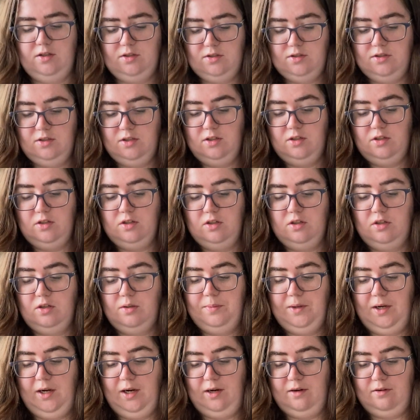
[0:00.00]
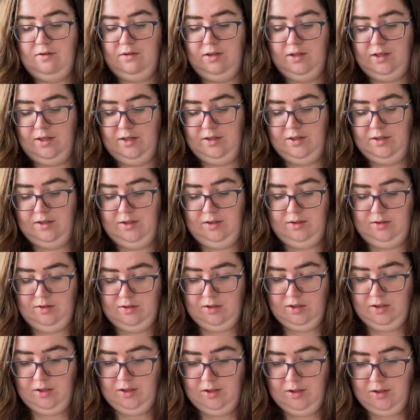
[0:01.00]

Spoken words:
snow globe outline